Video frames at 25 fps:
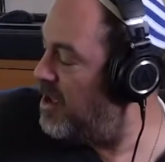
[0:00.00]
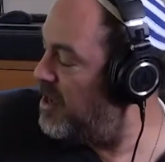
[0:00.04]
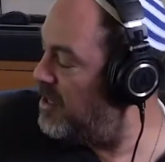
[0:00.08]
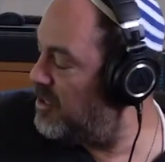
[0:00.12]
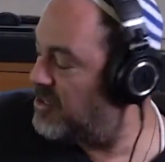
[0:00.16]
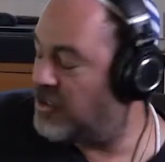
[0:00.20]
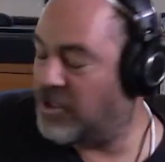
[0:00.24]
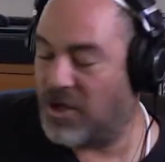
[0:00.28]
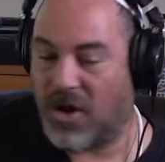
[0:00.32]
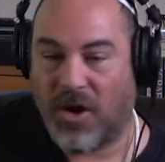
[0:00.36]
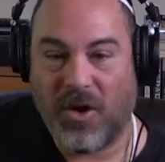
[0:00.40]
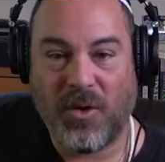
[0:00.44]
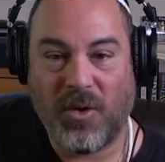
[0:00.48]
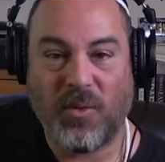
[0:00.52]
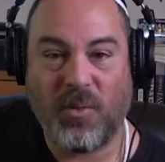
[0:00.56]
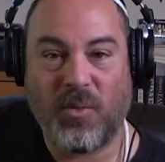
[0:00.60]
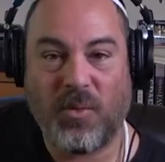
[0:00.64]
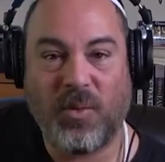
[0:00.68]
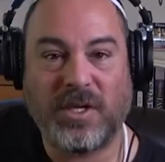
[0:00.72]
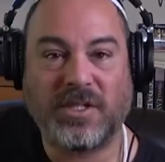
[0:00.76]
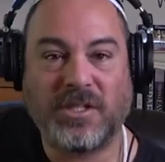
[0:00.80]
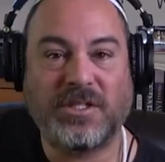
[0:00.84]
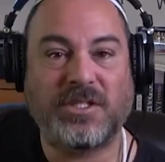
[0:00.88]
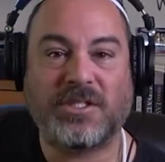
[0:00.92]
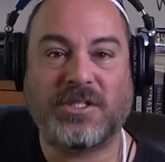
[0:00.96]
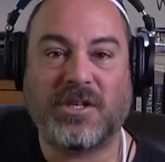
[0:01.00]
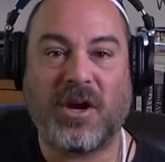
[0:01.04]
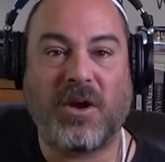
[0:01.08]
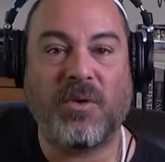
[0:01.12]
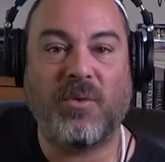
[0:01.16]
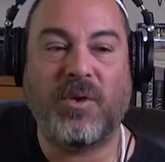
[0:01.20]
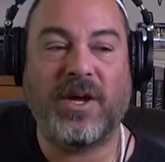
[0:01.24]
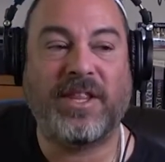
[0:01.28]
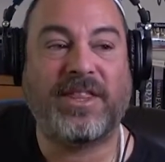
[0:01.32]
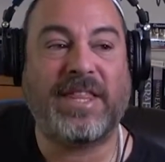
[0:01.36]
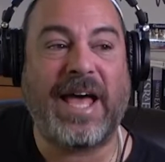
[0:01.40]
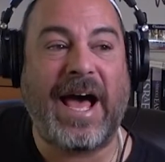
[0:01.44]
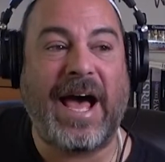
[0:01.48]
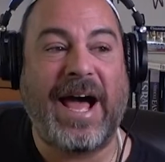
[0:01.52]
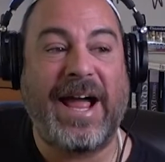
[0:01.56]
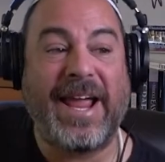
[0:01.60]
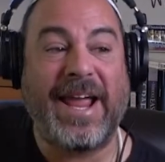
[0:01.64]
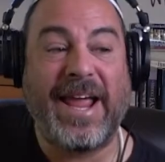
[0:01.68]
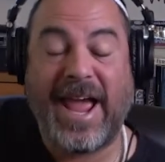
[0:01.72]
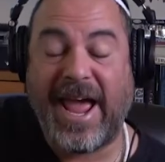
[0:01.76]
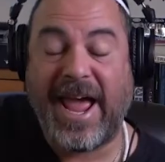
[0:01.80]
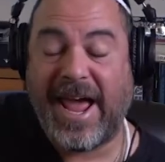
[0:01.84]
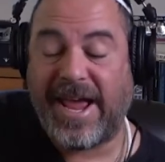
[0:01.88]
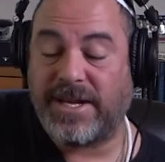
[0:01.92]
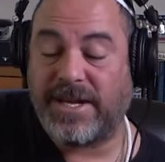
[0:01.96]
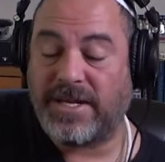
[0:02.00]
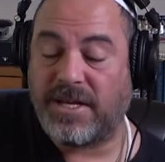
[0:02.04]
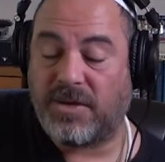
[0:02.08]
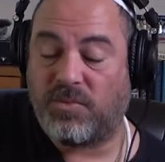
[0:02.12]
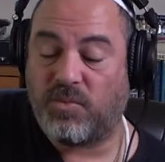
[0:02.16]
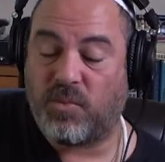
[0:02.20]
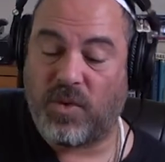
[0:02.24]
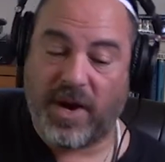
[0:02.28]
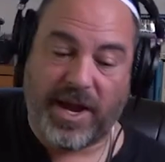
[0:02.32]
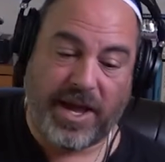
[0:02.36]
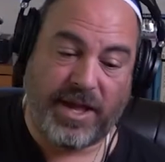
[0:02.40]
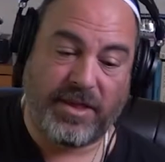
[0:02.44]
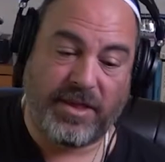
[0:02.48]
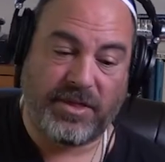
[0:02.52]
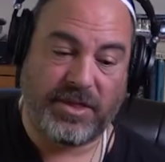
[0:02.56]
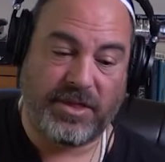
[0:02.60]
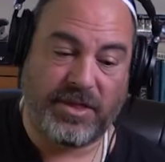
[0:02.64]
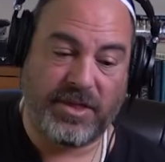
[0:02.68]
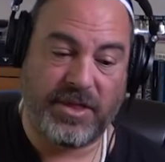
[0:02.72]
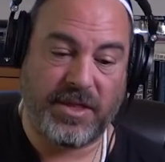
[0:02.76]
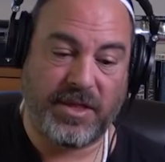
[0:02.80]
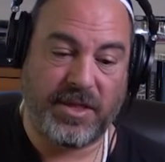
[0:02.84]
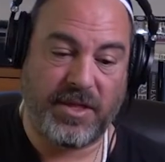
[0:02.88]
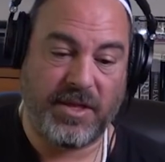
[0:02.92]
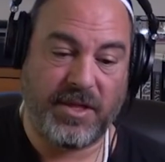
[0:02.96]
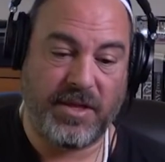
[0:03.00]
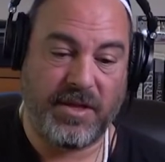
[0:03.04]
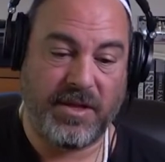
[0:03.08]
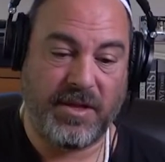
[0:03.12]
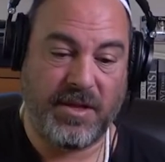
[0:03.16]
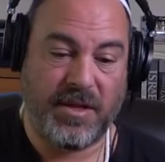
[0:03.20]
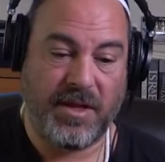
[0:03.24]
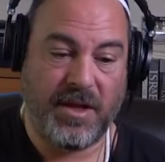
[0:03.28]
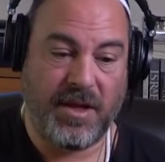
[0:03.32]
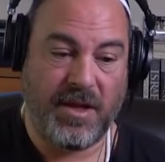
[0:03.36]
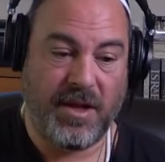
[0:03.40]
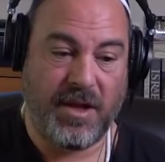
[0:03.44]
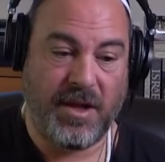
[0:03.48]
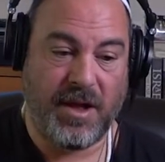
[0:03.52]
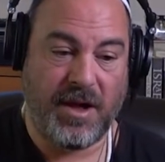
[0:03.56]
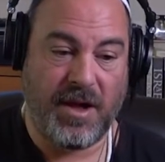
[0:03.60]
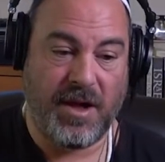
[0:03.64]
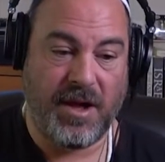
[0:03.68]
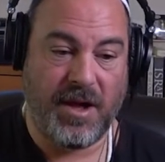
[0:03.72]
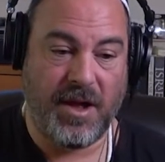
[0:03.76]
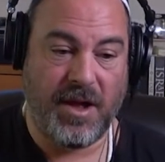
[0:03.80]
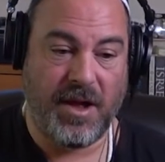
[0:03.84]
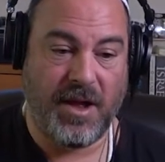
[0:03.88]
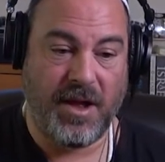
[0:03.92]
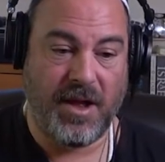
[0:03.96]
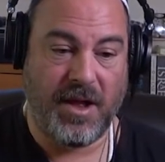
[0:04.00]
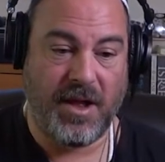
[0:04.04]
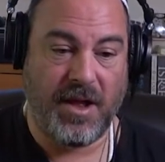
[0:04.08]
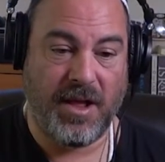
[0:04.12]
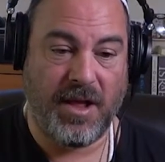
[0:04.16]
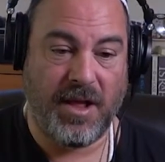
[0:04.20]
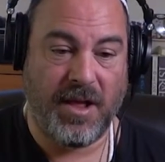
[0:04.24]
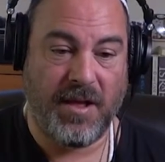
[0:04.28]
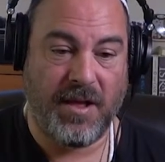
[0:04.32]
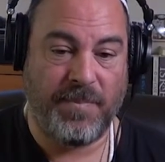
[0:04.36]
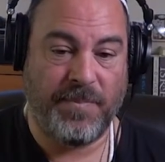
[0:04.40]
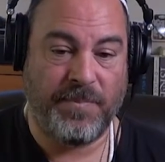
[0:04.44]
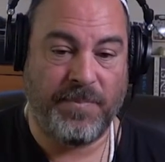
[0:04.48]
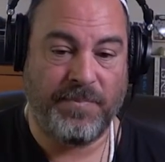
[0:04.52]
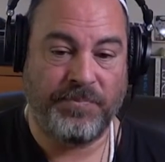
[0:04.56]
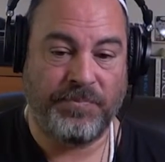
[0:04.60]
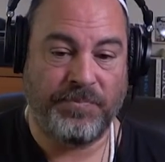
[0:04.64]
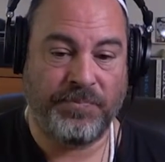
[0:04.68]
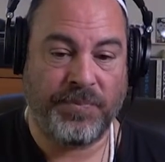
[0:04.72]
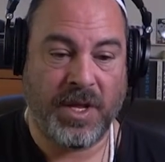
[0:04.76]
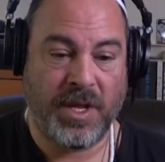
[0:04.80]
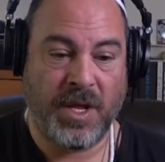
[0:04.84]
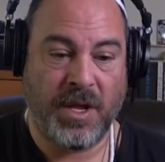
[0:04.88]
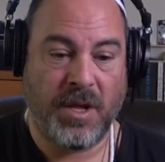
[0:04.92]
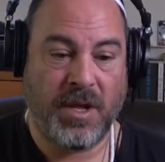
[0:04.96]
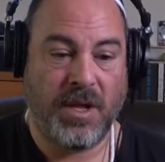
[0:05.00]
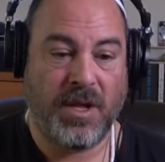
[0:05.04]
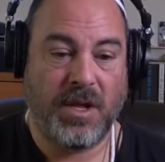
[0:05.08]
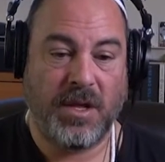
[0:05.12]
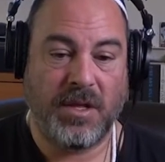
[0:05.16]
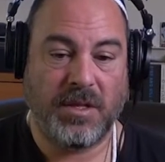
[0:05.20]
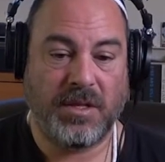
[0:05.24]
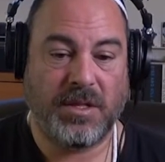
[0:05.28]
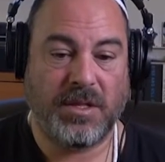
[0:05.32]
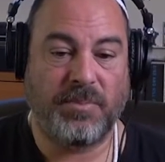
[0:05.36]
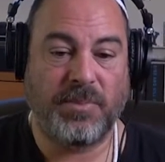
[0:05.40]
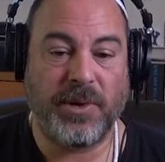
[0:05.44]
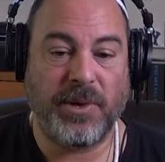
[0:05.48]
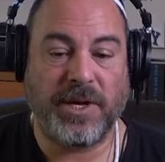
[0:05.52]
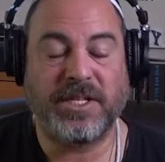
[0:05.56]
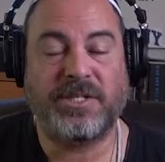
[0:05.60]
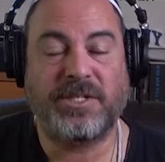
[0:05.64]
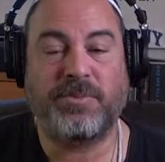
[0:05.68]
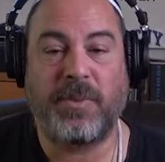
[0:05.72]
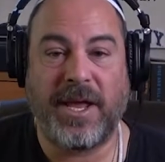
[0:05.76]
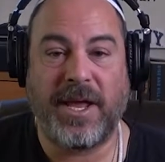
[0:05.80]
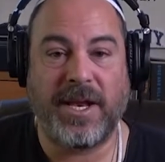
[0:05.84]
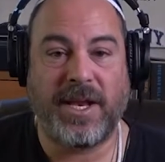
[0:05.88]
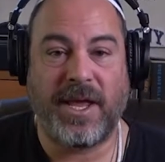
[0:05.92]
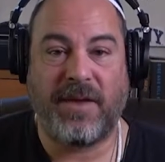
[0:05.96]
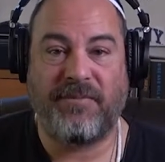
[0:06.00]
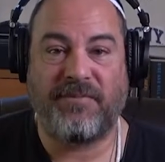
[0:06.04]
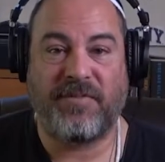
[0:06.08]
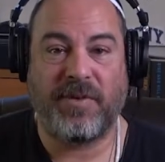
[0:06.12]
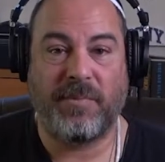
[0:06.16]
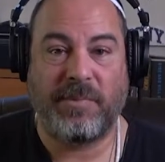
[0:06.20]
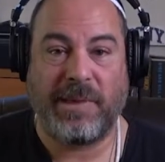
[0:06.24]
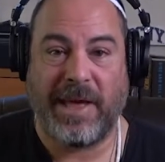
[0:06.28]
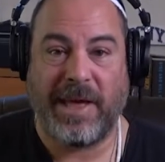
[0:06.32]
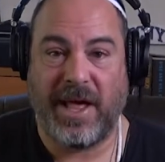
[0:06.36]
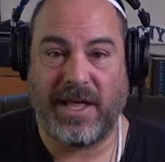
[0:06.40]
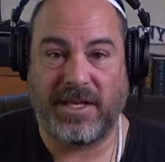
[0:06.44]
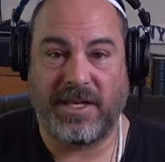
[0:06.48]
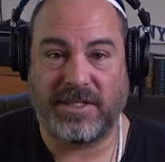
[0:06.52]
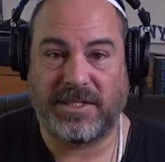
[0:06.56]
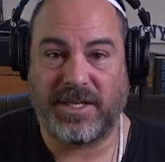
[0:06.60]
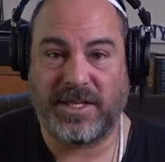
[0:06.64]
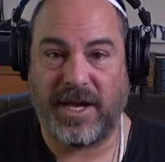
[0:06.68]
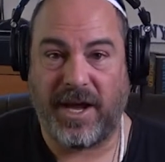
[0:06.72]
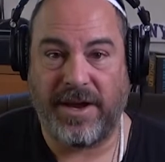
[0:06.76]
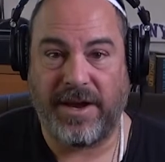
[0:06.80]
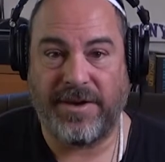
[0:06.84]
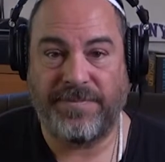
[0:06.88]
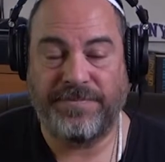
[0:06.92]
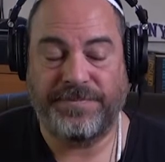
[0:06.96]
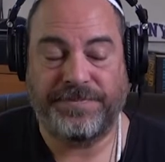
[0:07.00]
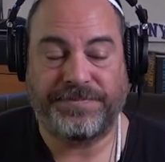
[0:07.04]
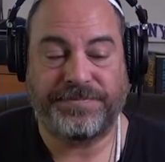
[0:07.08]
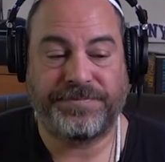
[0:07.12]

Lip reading: So we'll start with, I ended with the British Mandate for Palestine.